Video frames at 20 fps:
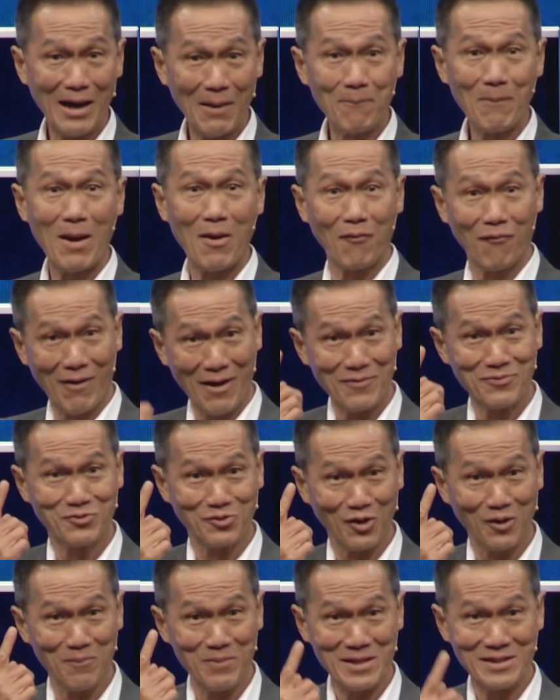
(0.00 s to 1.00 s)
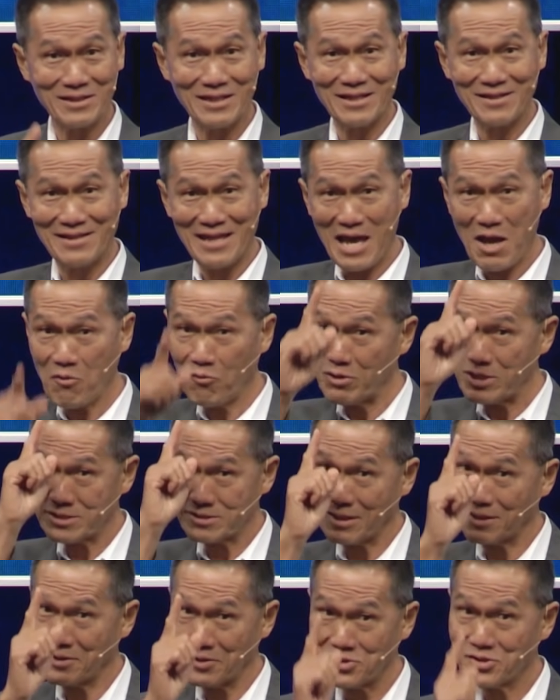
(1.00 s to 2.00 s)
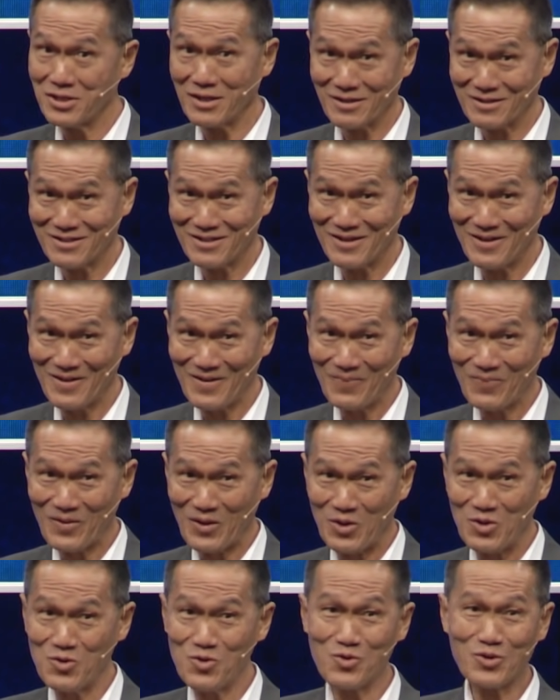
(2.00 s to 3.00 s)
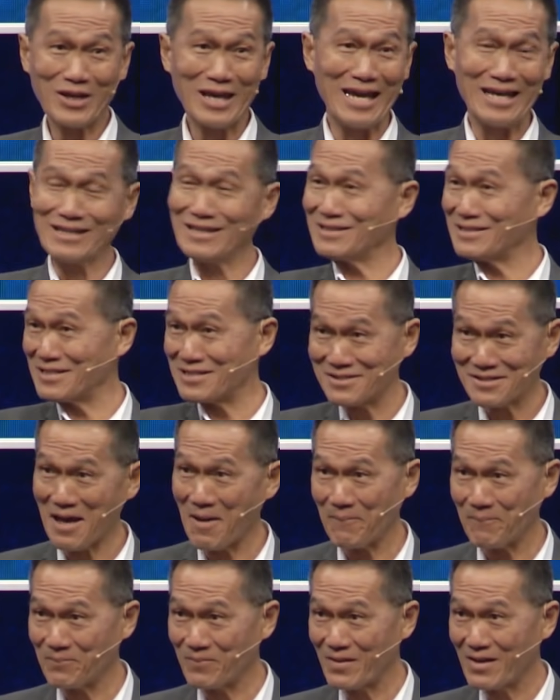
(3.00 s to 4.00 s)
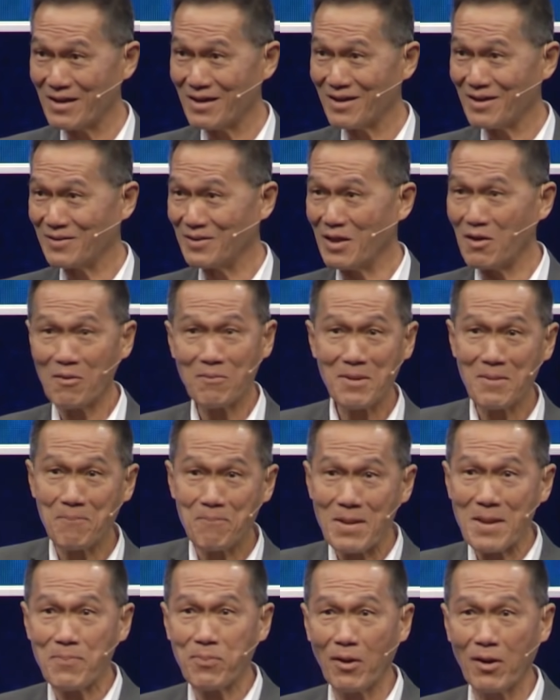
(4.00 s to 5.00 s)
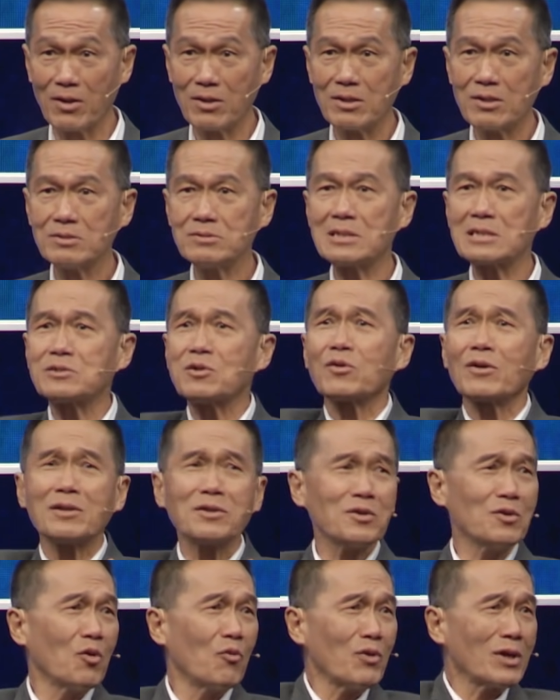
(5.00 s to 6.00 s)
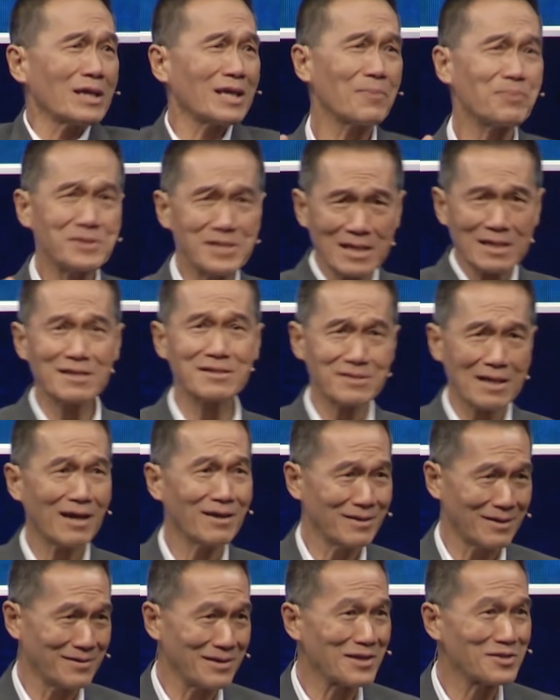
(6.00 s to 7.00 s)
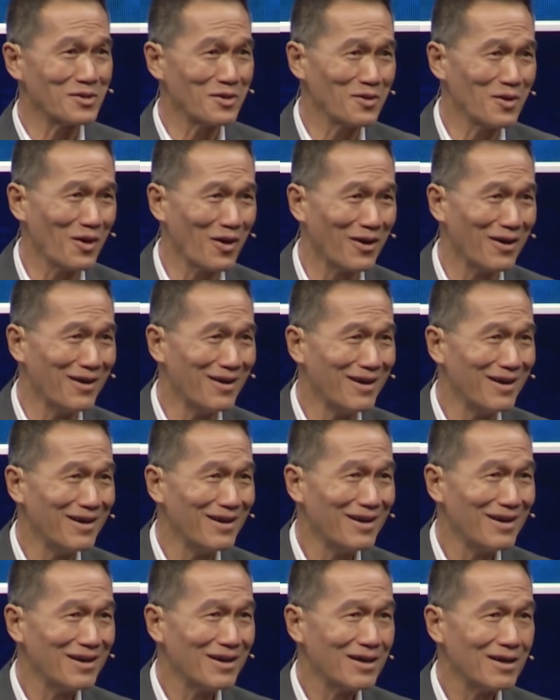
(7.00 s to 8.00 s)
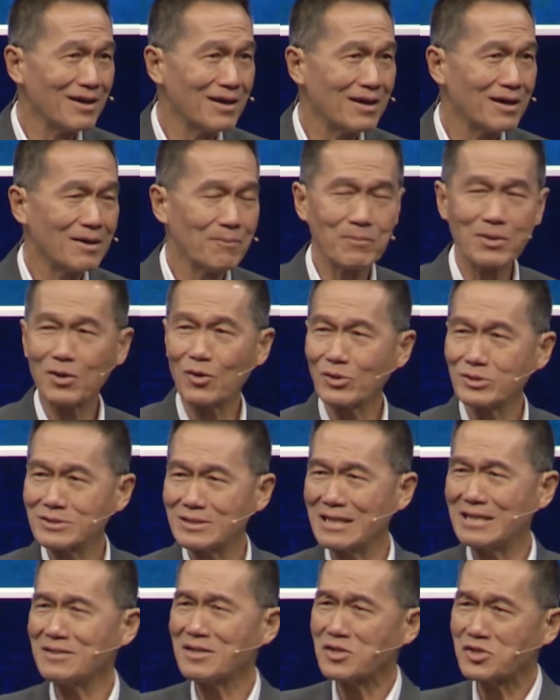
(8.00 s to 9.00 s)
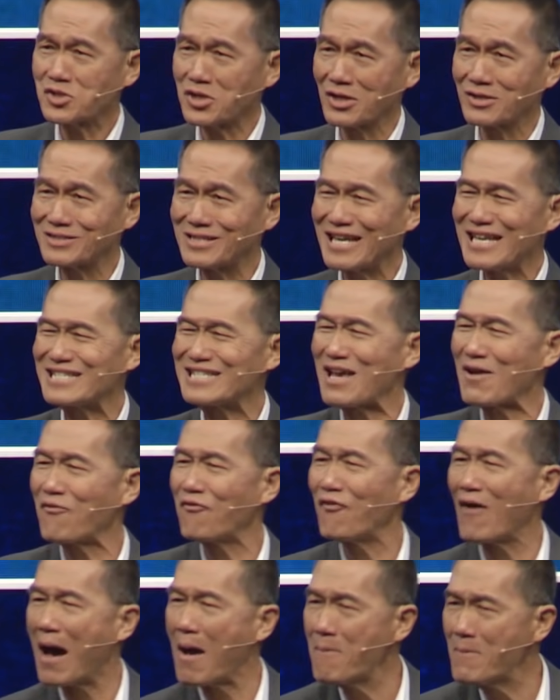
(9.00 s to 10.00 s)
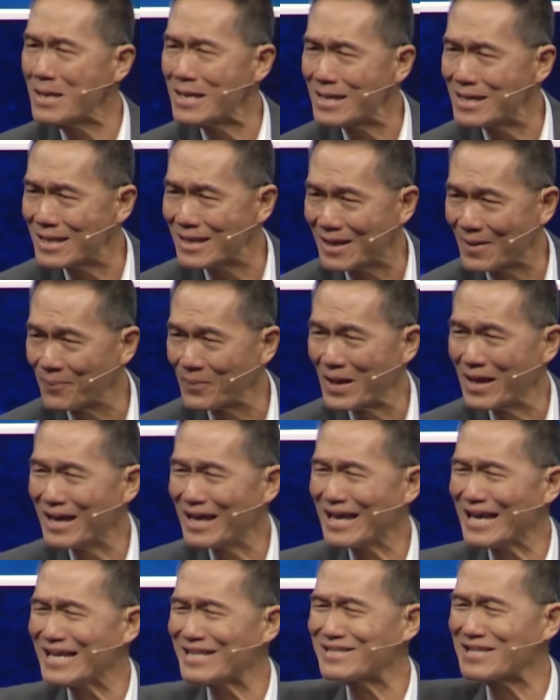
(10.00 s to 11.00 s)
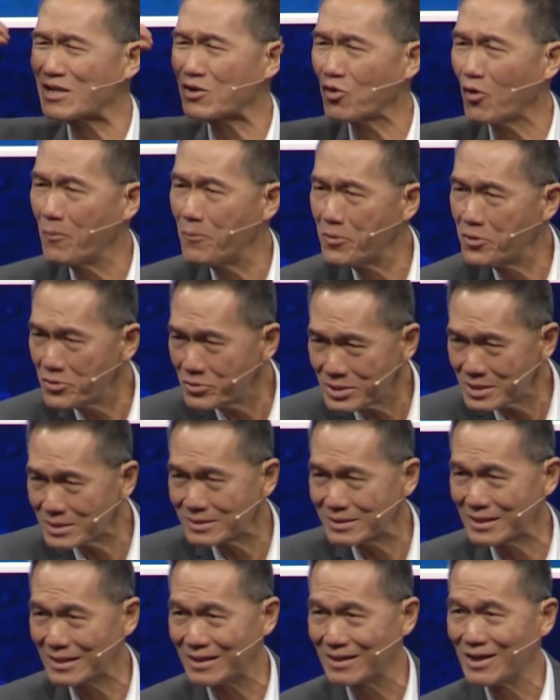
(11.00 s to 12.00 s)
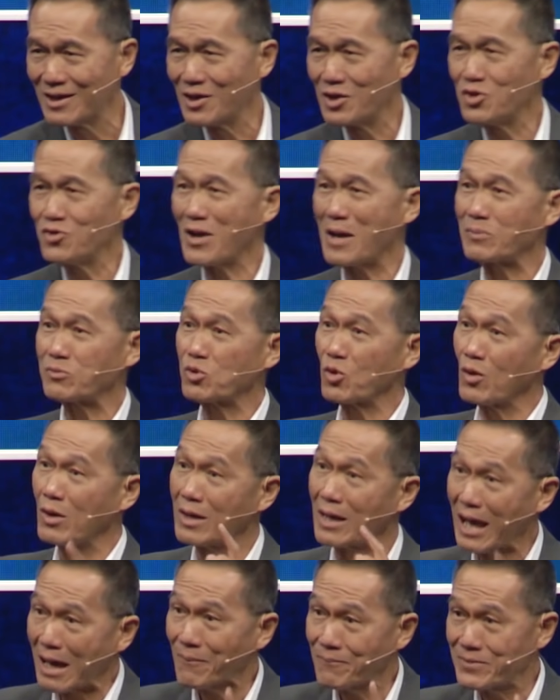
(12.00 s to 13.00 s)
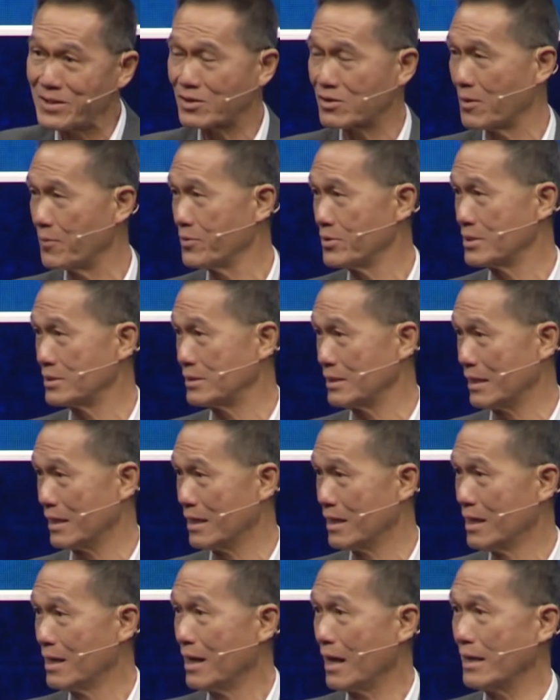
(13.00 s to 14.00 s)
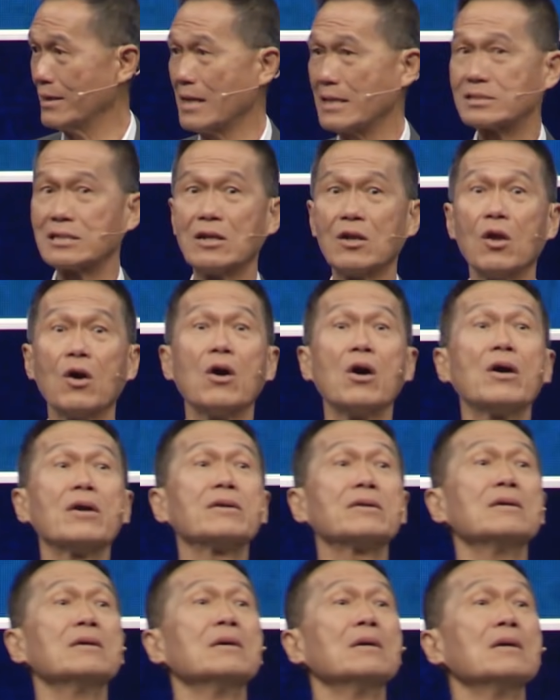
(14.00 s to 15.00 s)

My wife told me, the day we start a church, you cannot stop. There will be people. Just look at you. We keep seeing each other. Yes or no? Because in a church, it's a family. It's a community. You have to love the community. And I said, Lord,